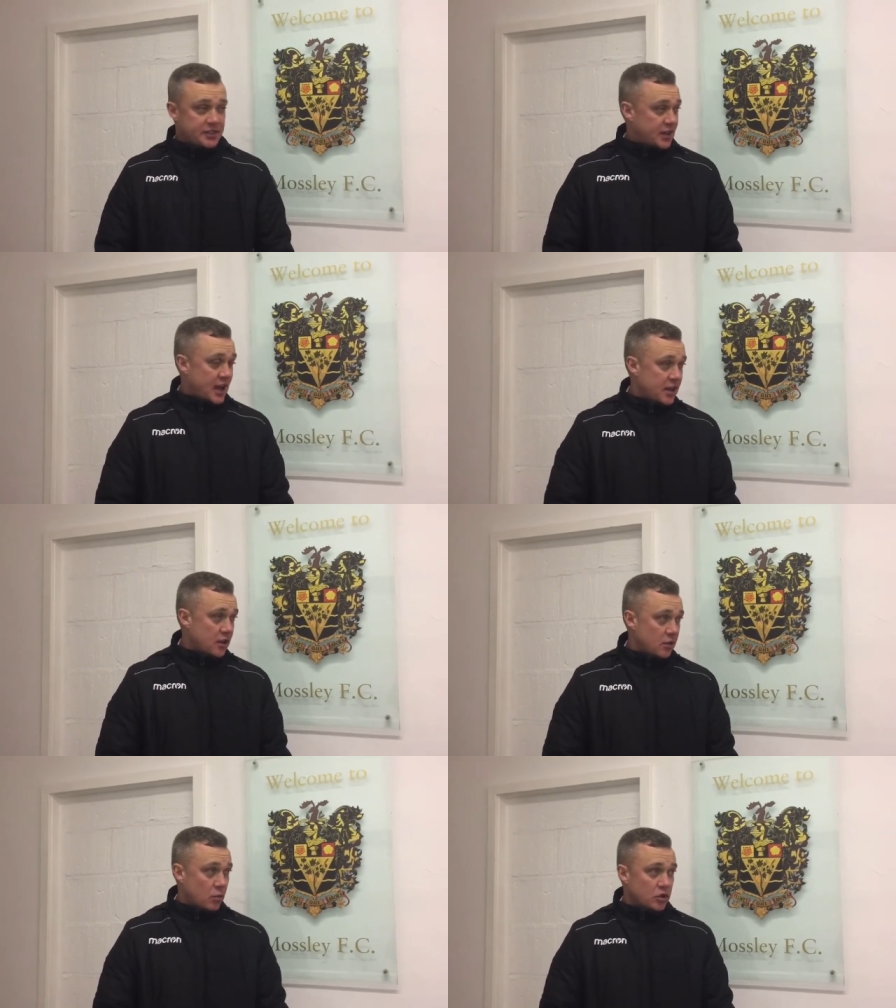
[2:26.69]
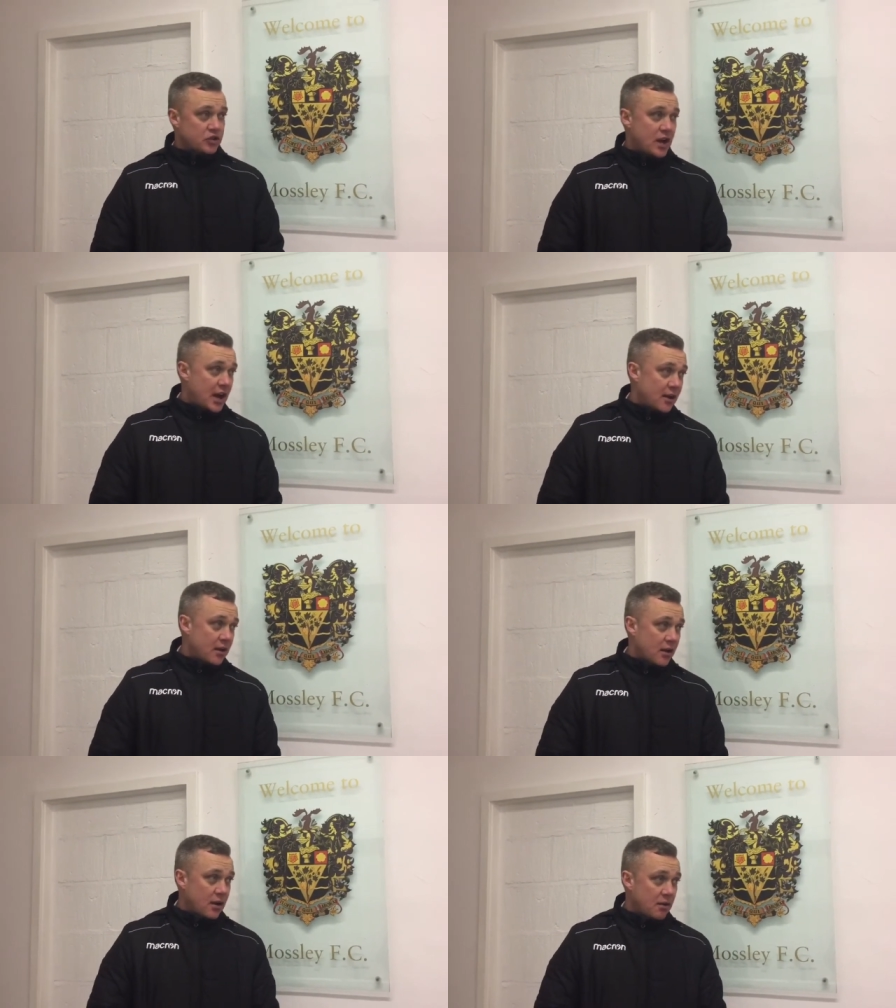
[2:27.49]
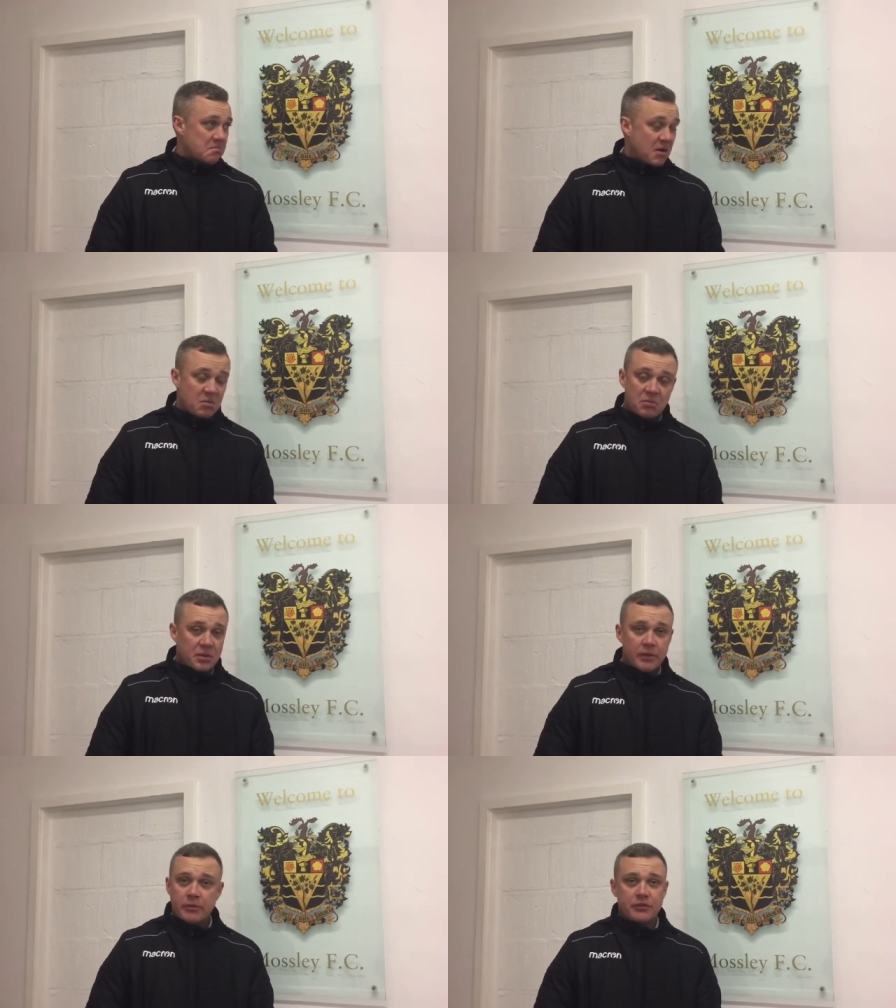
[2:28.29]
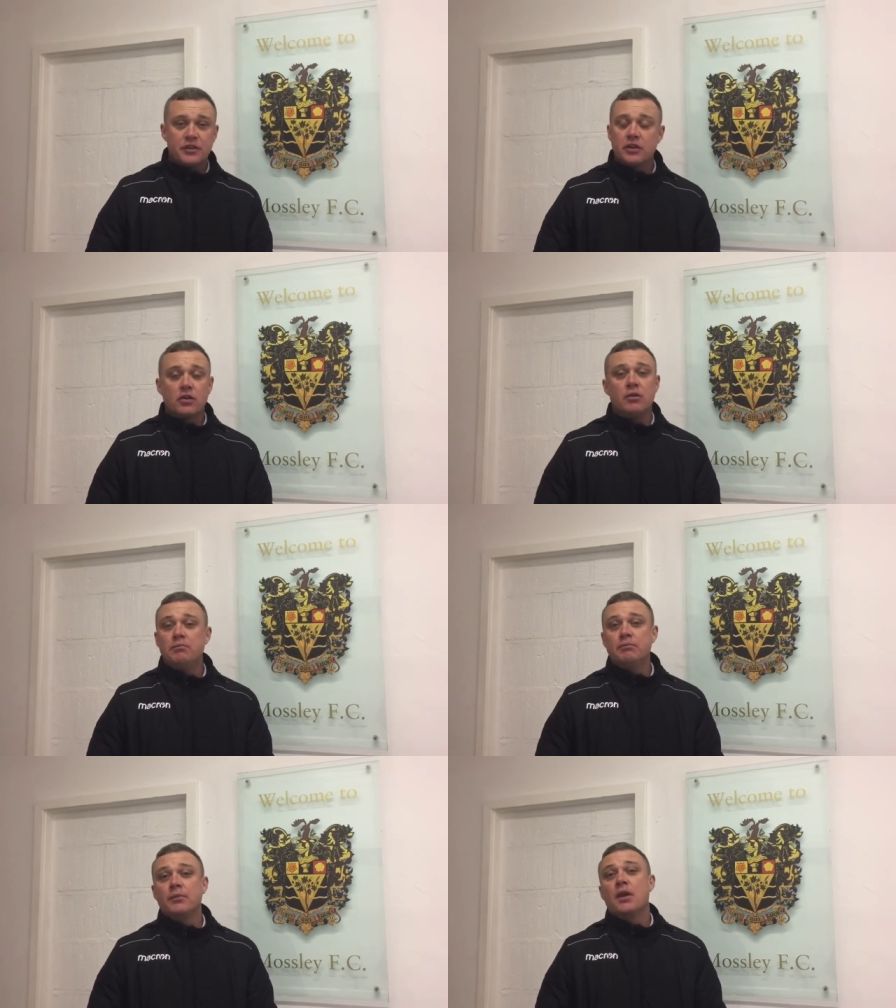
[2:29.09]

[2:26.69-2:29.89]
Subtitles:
today and watched that, I wouldn't blame them if they didn't come.